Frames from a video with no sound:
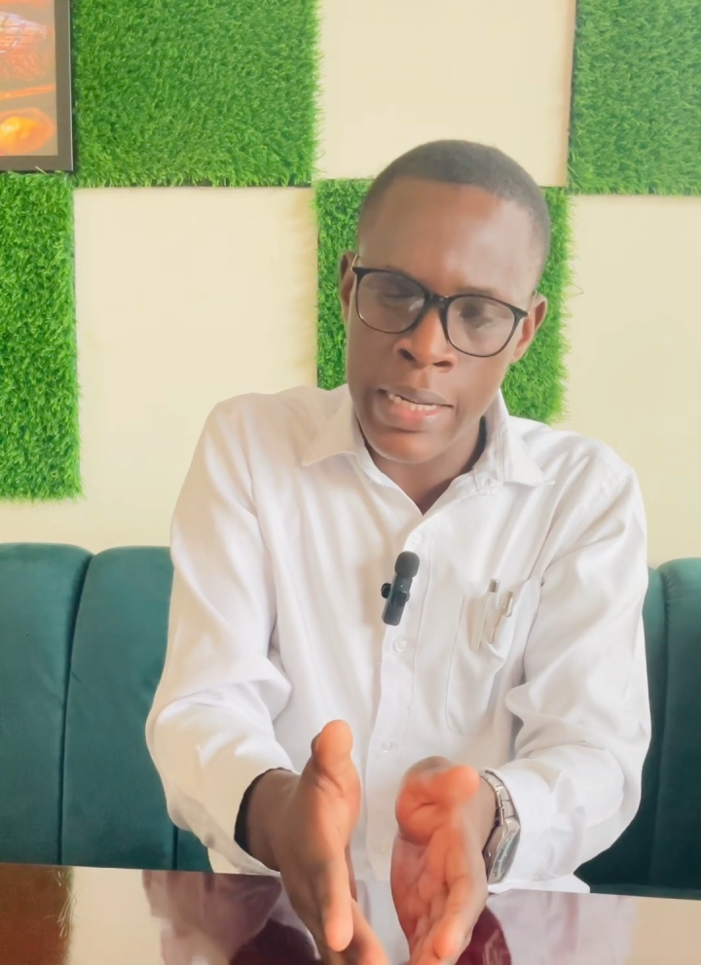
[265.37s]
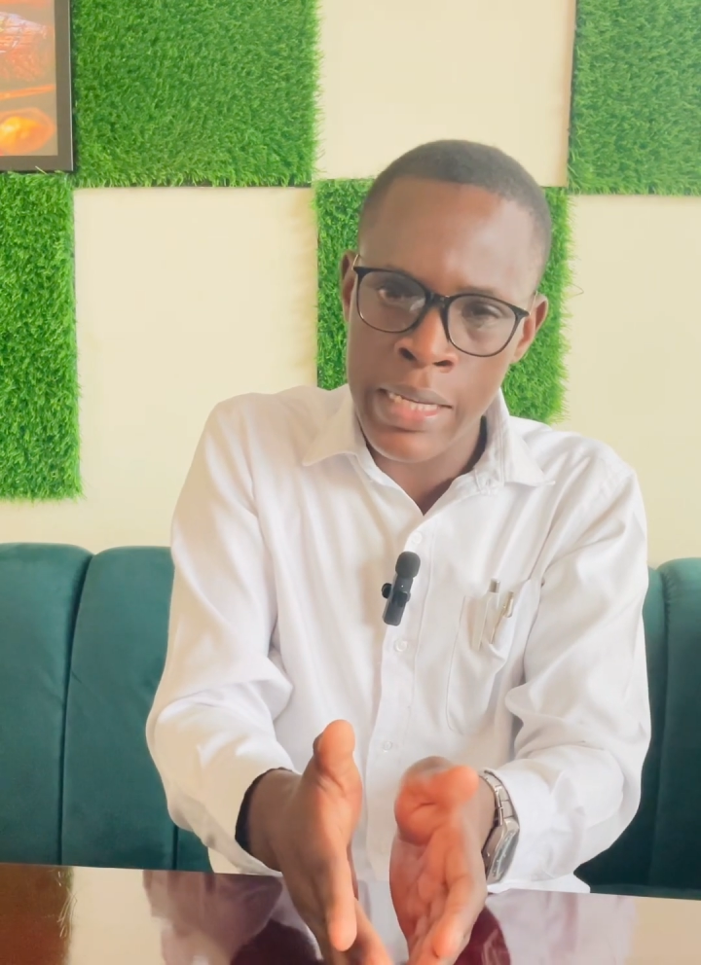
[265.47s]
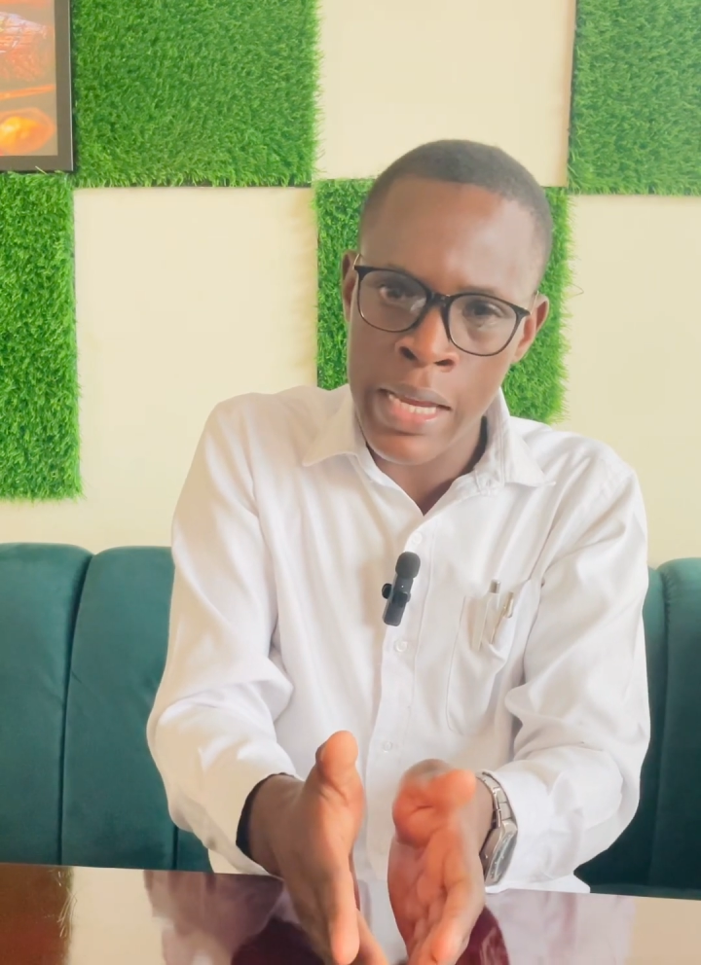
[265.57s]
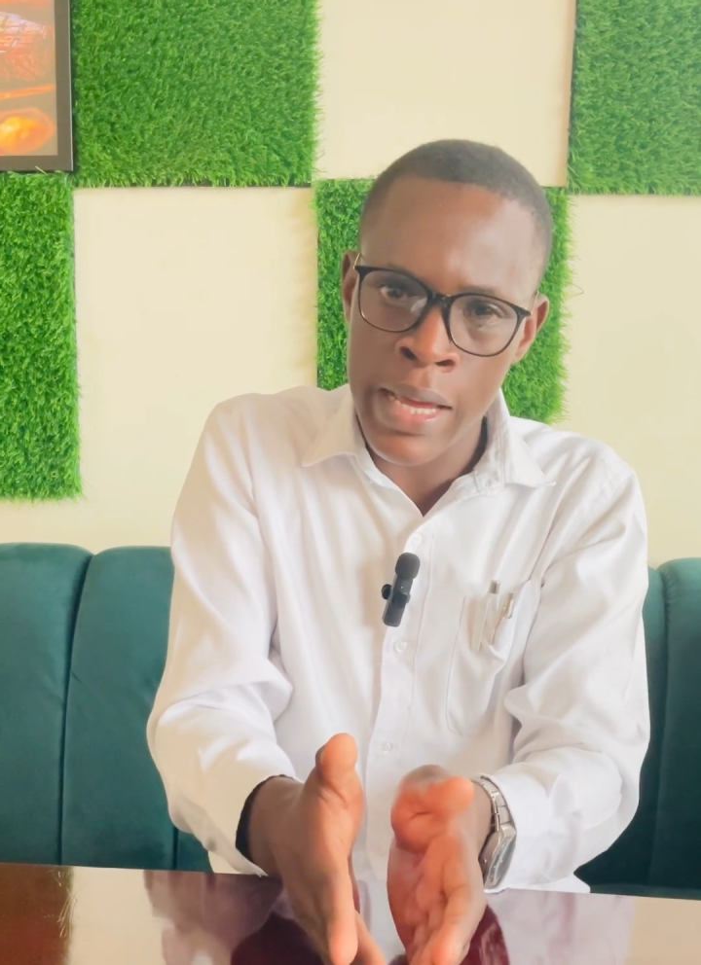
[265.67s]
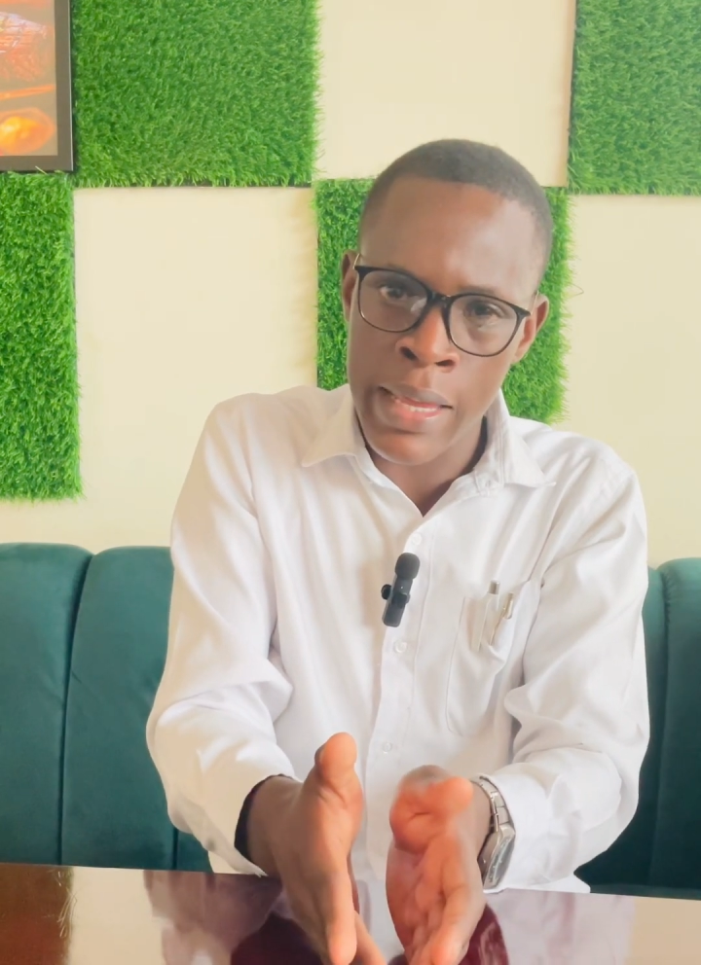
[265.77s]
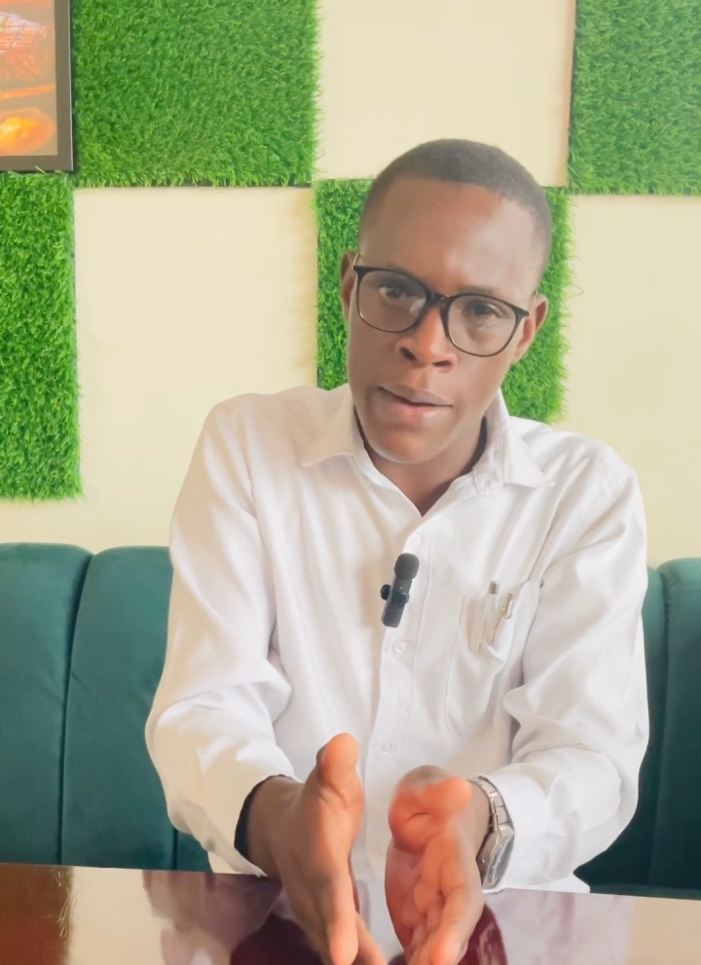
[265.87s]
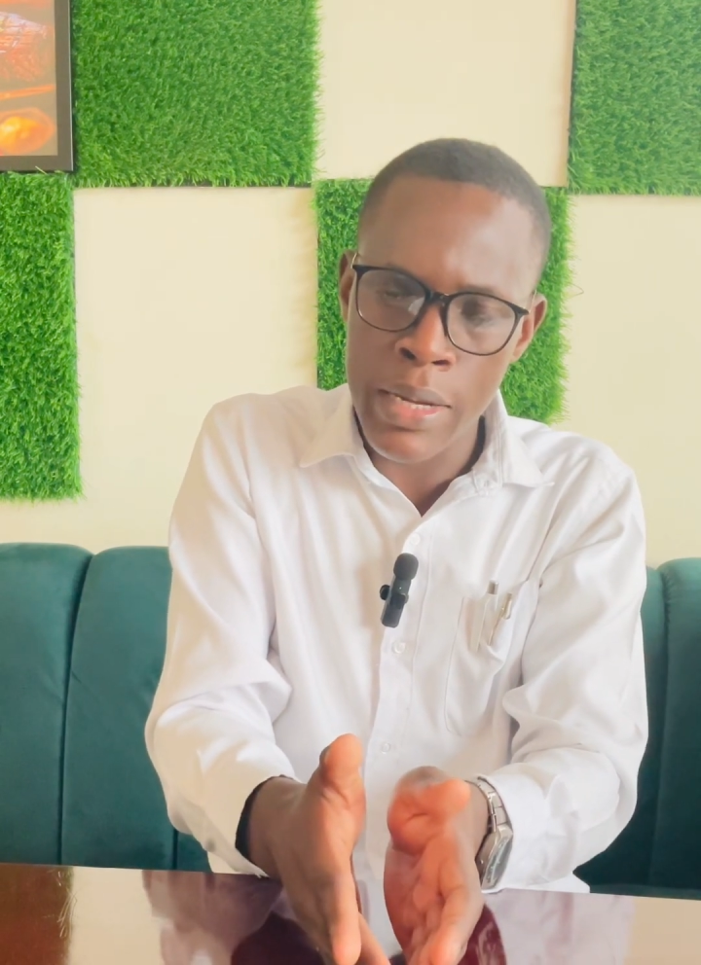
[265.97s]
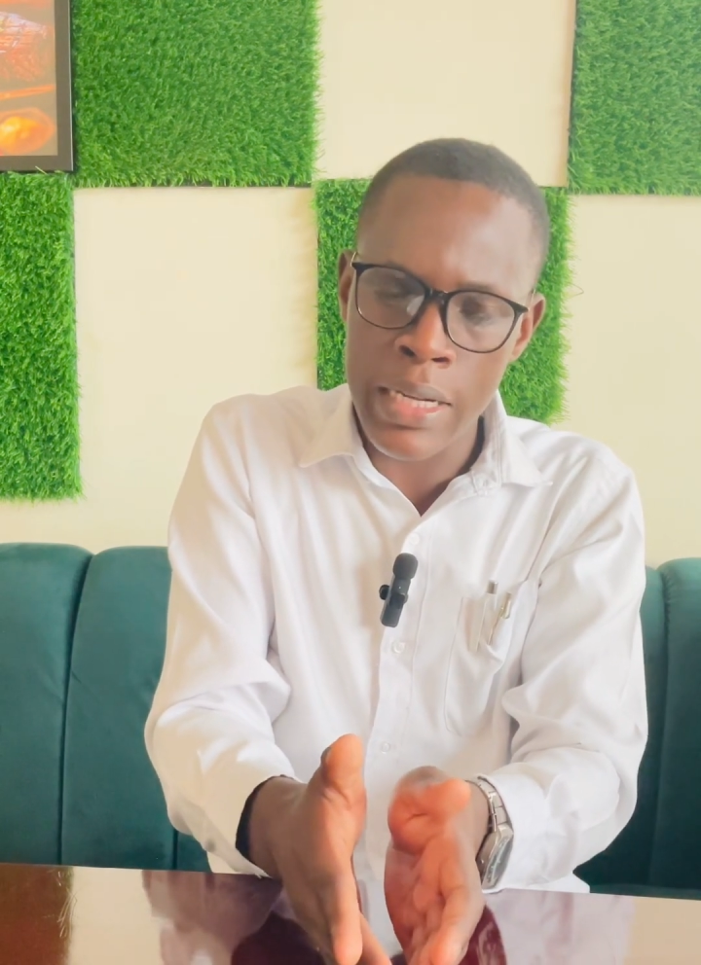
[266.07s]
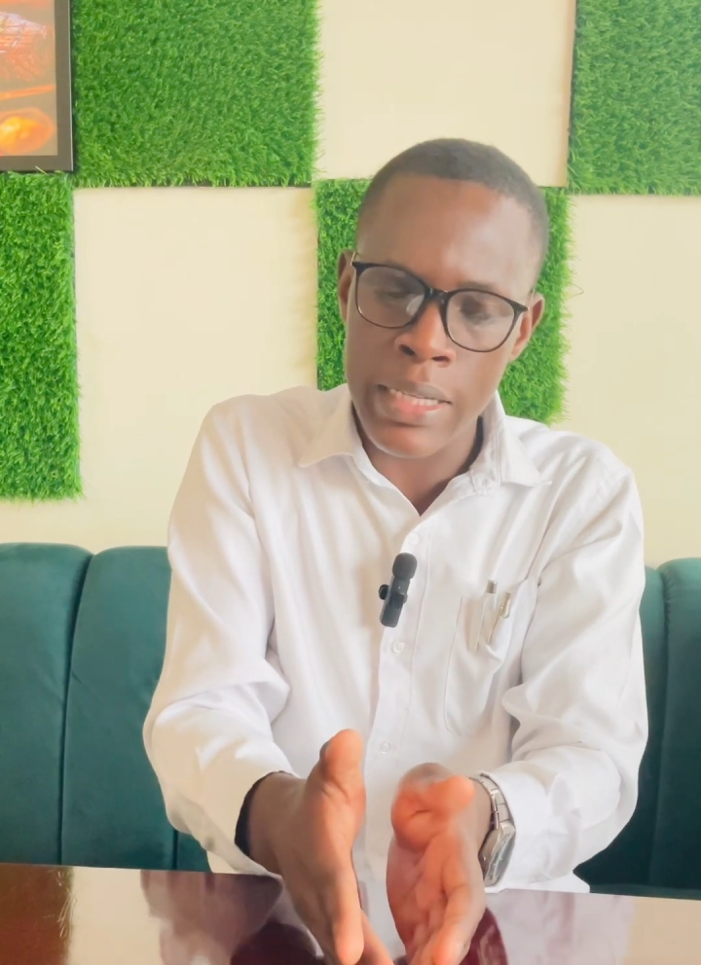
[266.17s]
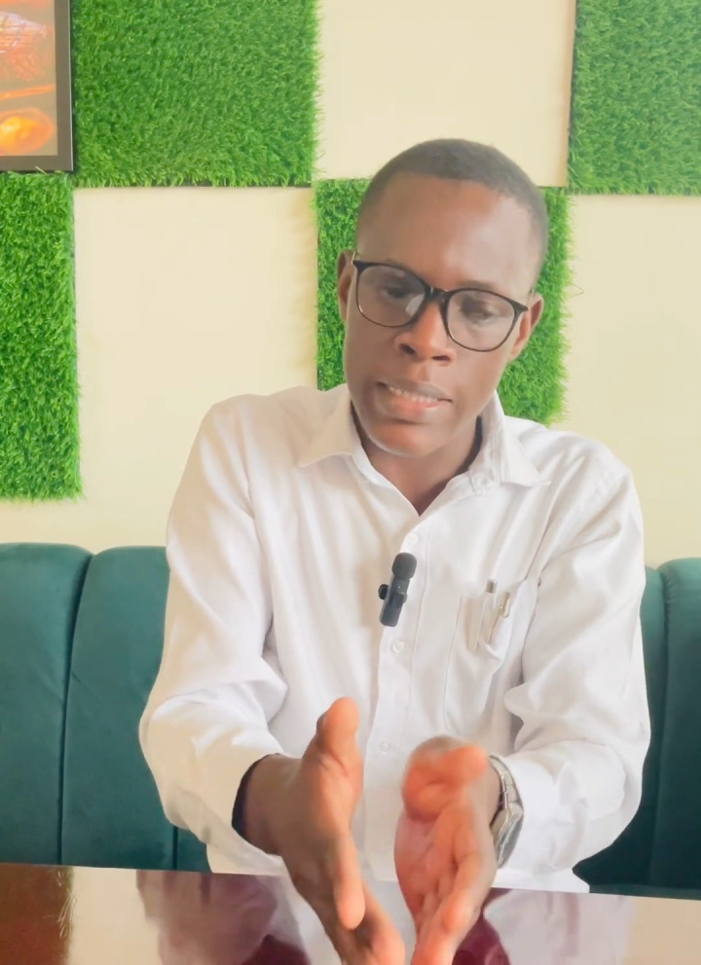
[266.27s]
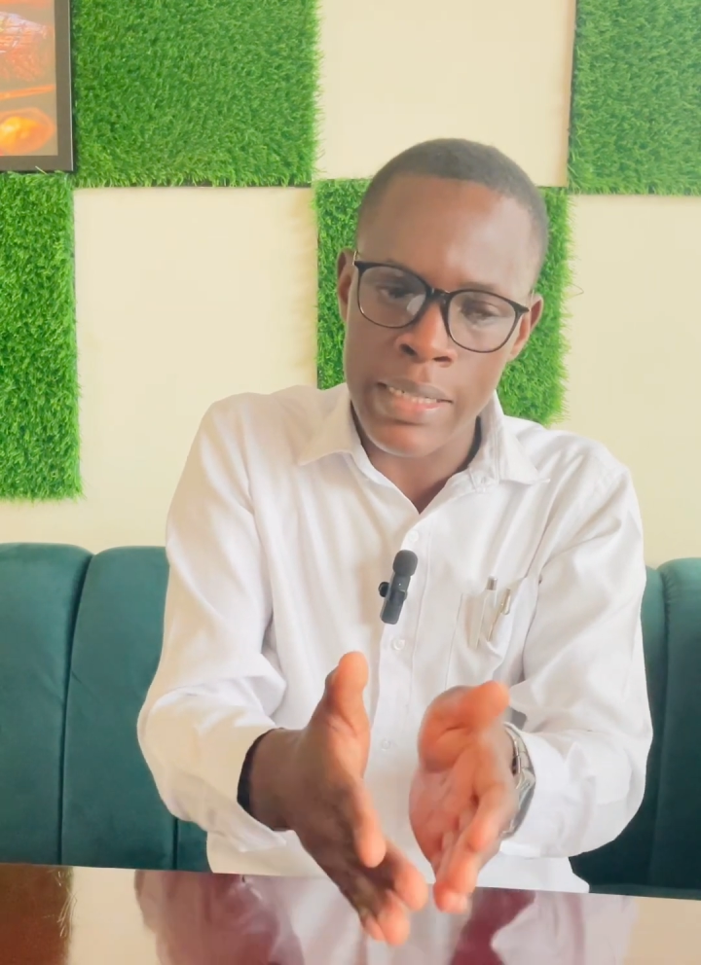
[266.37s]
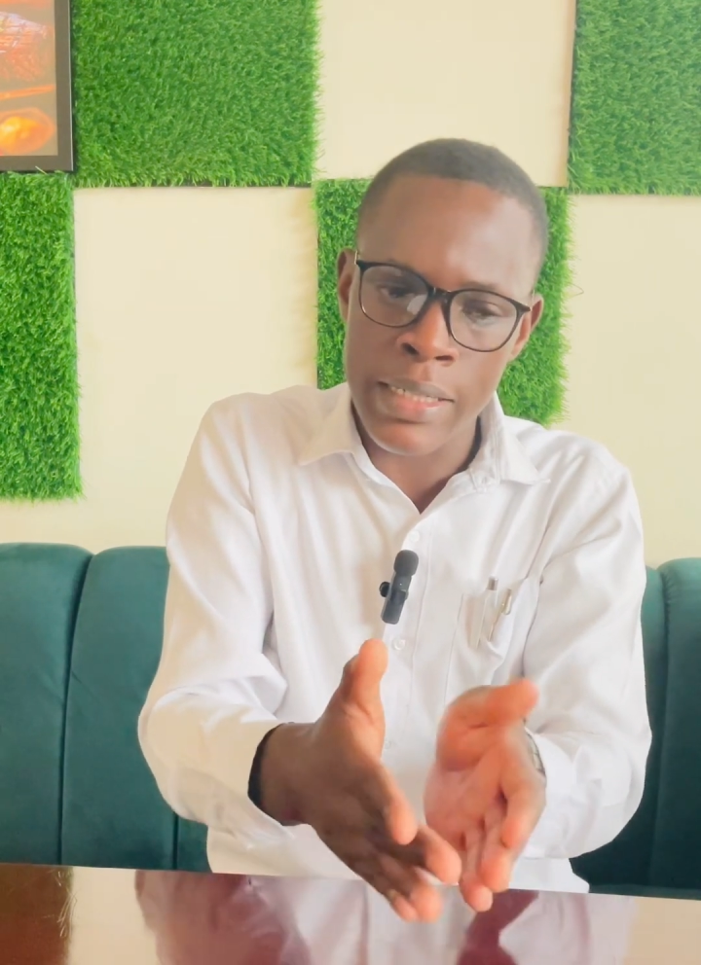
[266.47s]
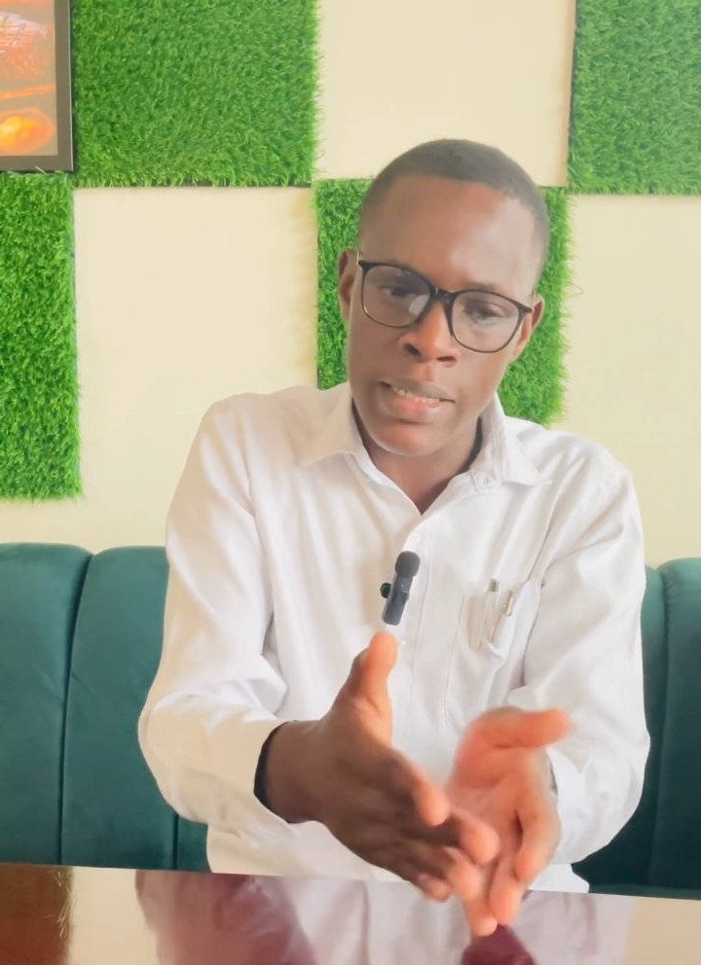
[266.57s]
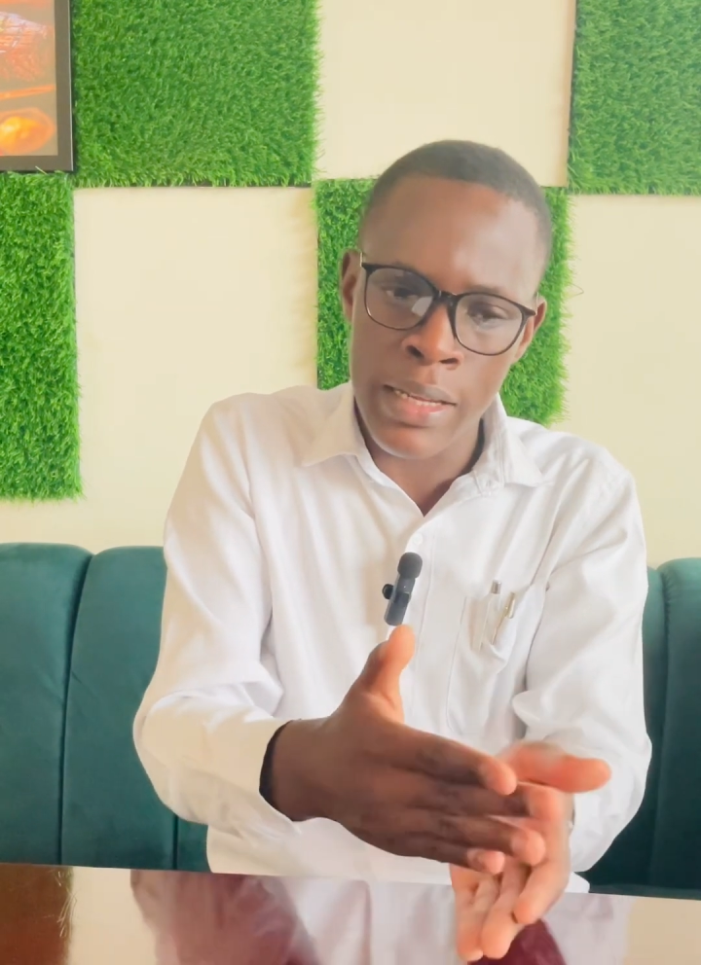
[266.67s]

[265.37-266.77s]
here they are meaning that